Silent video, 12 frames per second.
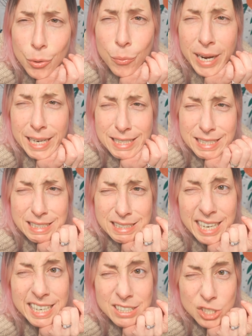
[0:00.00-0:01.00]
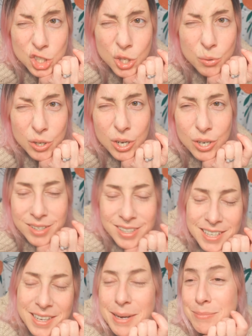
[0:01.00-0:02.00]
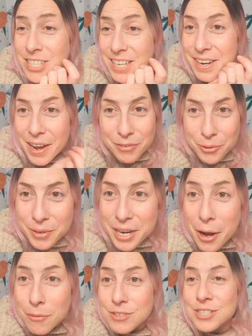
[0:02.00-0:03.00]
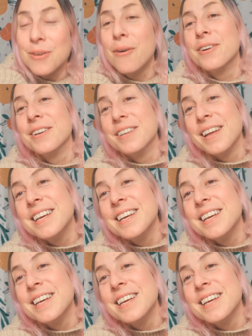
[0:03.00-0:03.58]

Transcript: why is this taking so long? I'm seeing everyone else on